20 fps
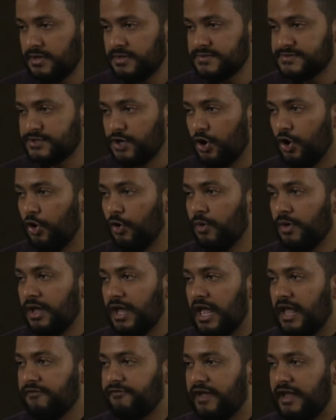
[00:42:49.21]
So
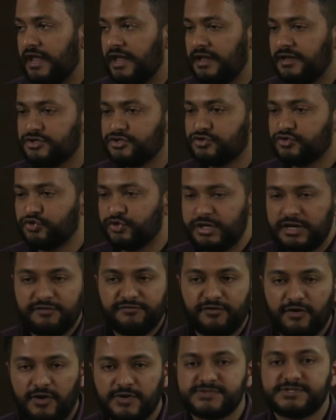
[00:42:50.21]
if a tree
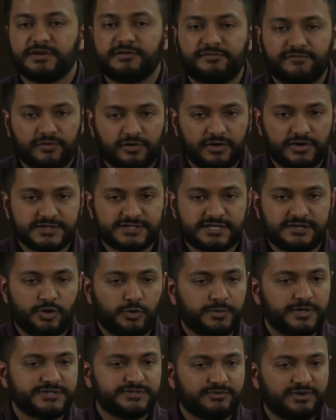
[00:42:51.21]
falls in a forest and
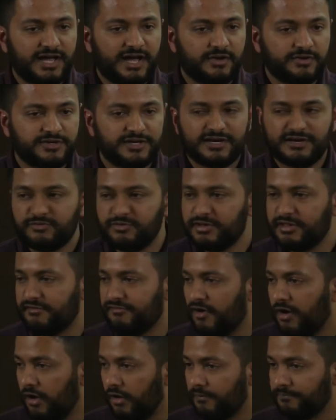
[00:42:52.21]
nobody's around, did it really
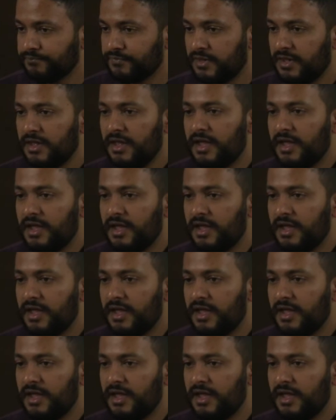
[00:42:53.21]
fall?